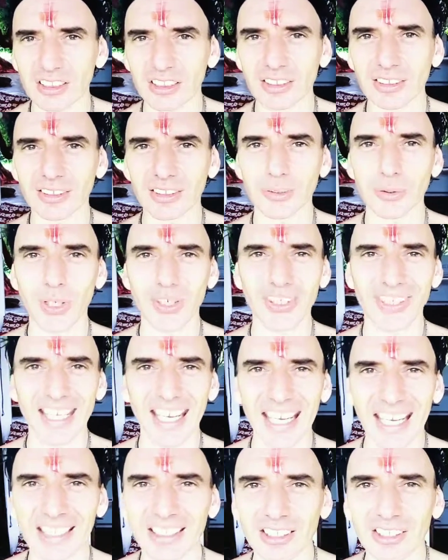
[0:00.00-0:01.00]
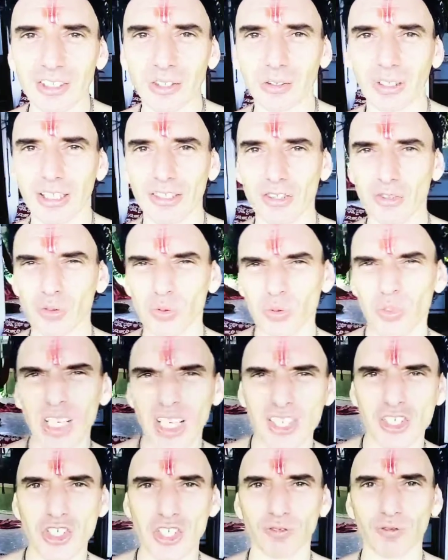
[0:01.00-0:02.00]
you know with anger and
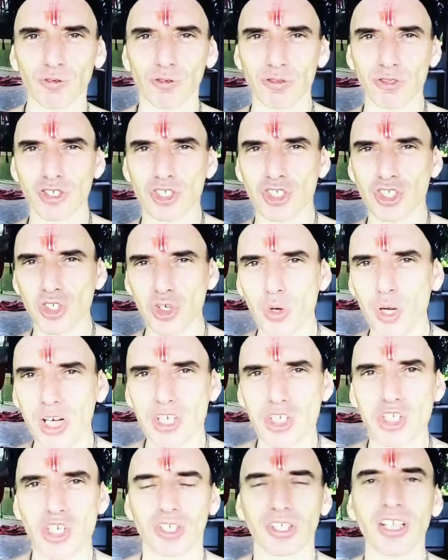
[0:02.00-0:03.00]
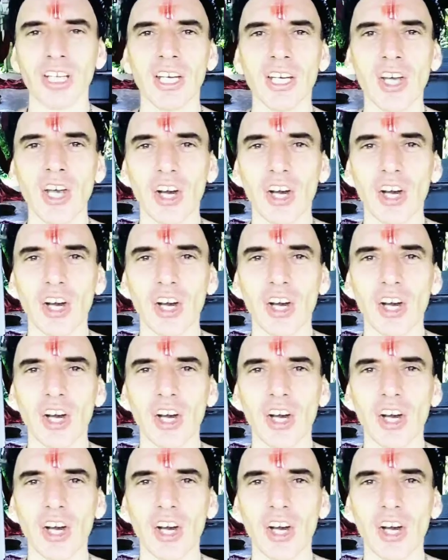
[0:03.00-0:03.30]
rage and frustration